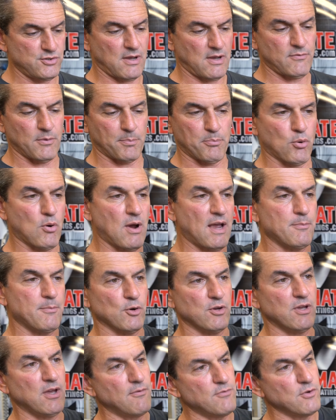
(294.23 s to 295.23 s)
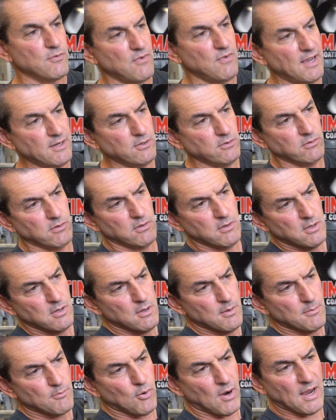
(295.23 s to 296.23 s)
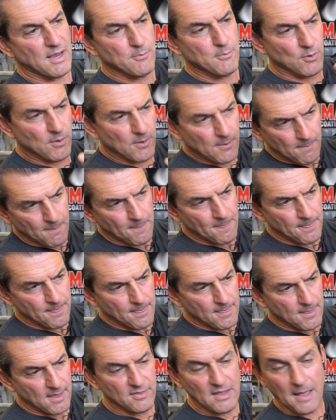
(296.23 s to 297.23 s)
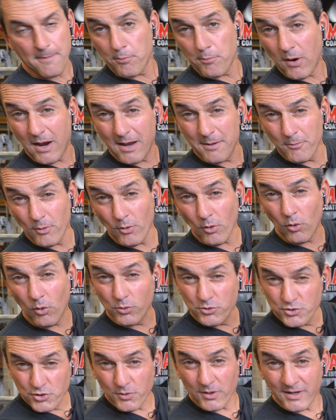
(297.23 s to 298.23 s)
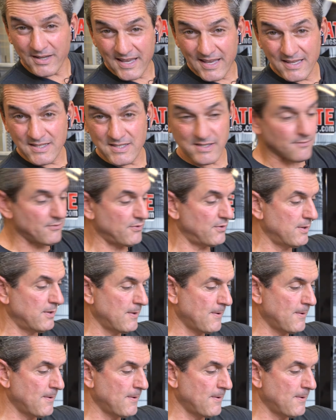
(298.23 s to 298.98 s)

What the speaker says: you have a primer. You have your vinyl, primer, and that primer holds your adhesive.